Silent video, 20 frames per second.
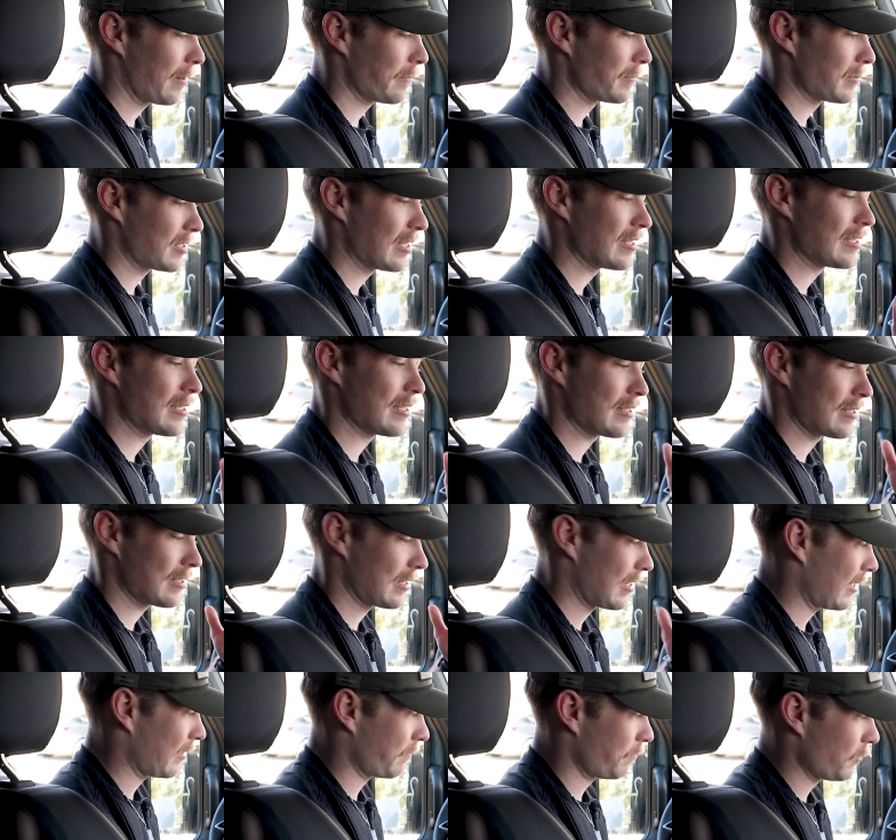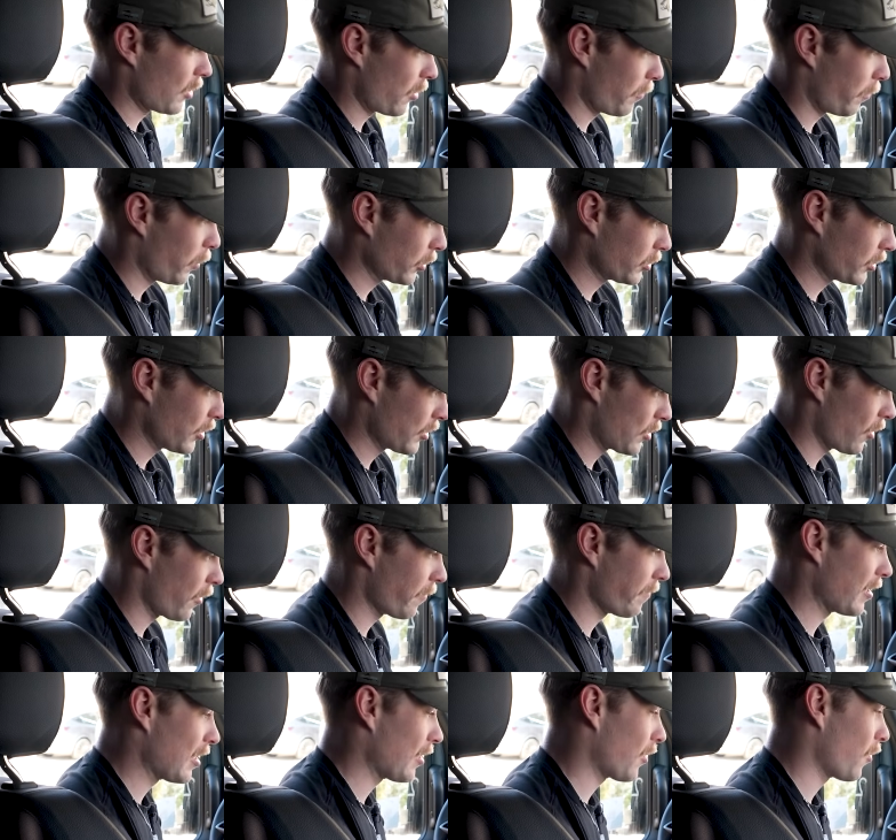Since it's a push to
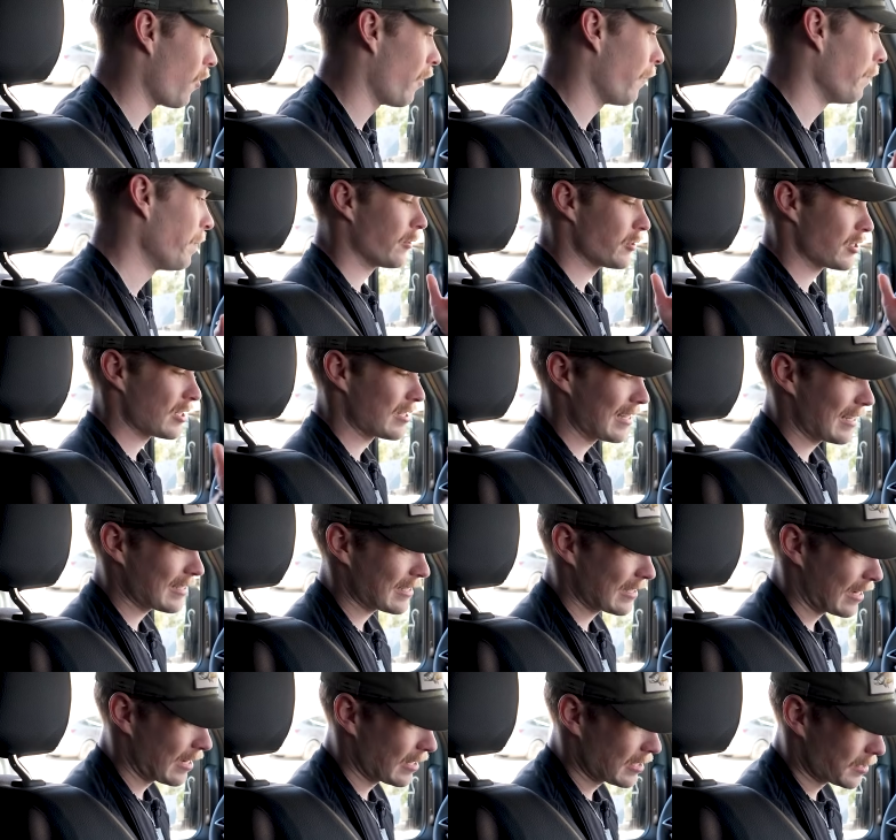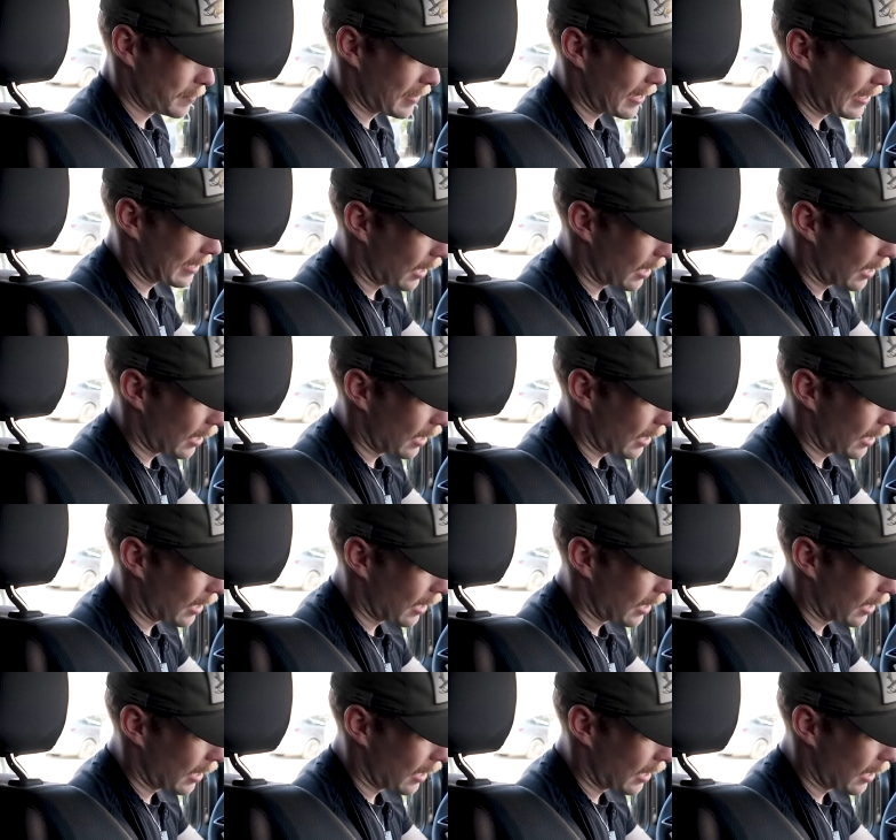start vehicle, there's a designated spot